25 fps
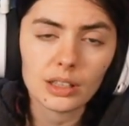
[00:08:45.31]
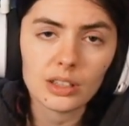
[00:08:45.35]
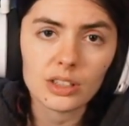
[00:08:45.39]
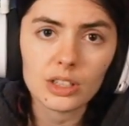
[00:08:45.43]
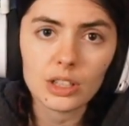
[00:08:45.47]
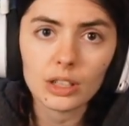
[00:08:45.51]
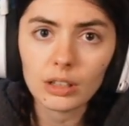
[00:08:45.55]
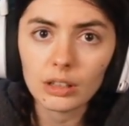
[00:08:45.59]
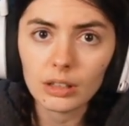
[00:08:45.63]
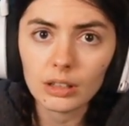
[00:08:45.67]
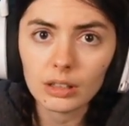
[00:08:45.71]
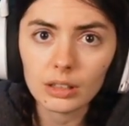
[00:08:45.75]

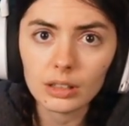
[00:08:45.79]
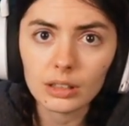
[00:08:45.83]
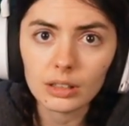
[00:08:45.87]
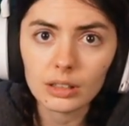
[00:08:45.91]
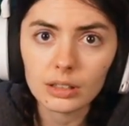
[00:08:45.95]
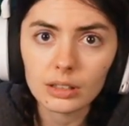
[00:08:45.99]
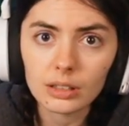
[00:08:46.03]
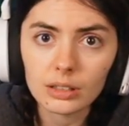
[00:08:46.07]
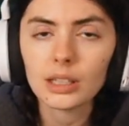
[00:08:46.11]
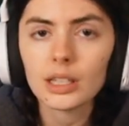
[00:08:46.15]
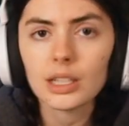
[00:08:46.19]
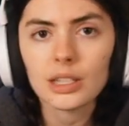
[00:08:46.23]

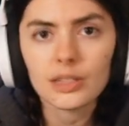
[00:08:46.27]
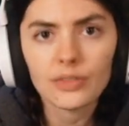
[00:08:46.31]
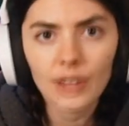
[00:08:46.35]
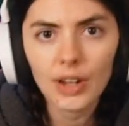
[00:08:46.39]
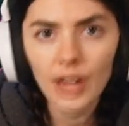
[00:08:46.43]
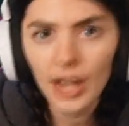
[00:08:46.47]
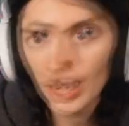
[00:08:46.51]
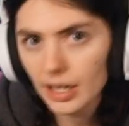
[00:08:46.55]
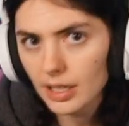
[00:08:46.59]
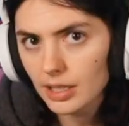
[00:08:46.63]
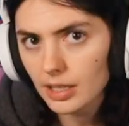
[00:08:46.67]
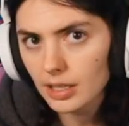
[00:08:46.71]
until he's
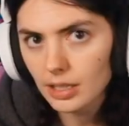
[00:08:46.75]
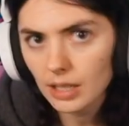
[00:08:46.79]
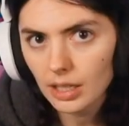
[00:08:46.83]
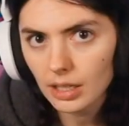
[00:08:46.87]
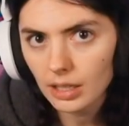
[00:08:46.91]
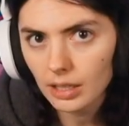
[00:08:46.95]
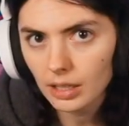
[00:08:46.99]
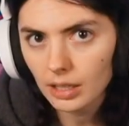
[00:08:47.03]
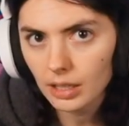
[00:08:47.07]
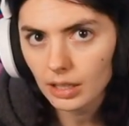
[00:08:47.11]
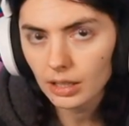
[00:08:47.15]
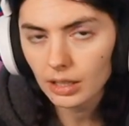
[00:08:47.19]

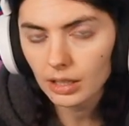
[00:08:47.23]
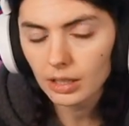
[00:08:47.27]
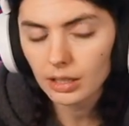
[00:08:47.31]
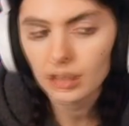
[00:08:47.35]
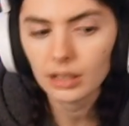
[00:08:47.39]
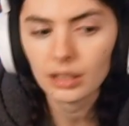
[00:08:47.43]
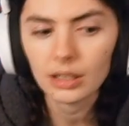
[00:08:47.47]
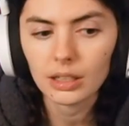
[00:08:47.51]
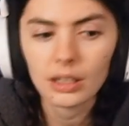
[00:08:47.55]
vaccinated